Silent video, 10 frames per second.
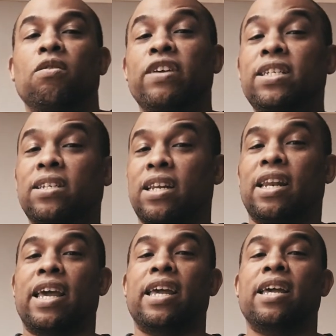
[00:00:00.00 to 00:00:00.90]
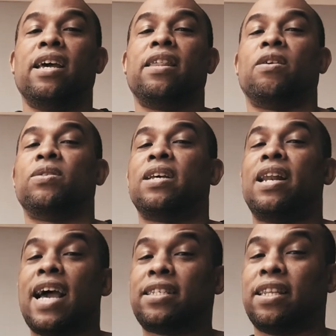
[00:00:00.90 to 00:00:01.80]
Recently, there was
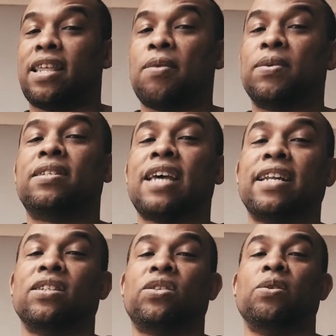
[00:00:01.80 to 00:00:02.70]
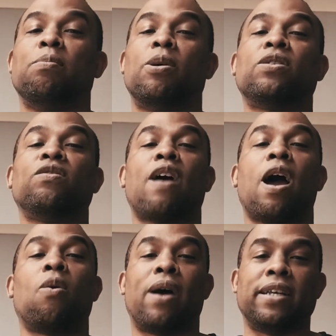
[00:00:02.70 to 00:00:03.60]
a letter that was sent to Modern
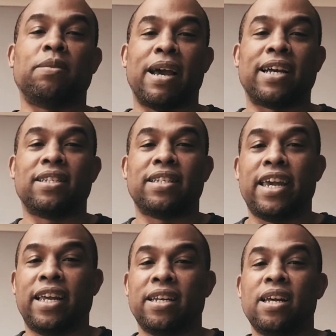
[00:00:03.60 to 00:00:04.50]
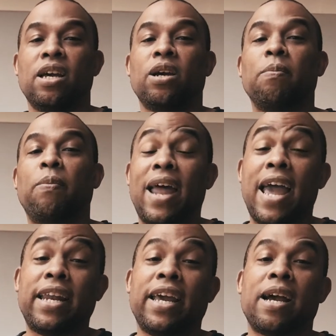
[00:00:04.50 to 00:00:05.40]
Railways magazine
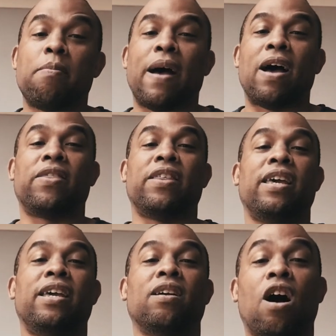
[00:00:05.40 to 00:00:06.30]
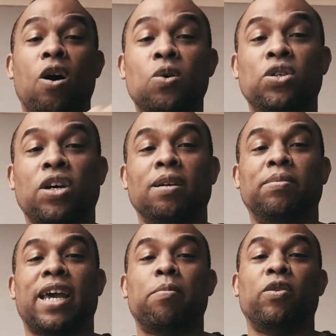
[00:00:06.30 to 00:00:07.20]
complaining about the whole
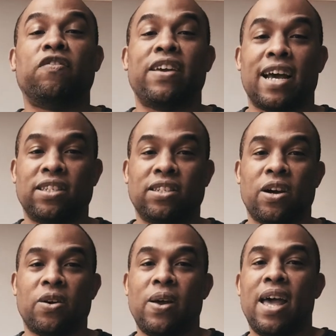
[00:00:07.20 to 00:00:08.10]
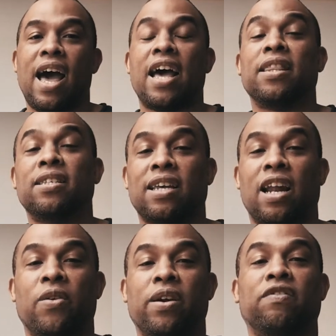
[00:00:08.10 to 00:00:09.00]
timetable fiasco and the
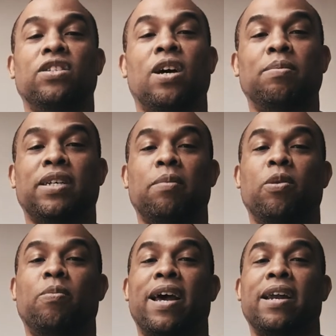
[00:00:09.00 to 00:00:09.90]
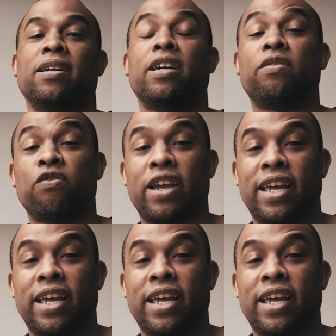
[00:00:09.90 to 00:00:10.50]
salary of a timetable planner. It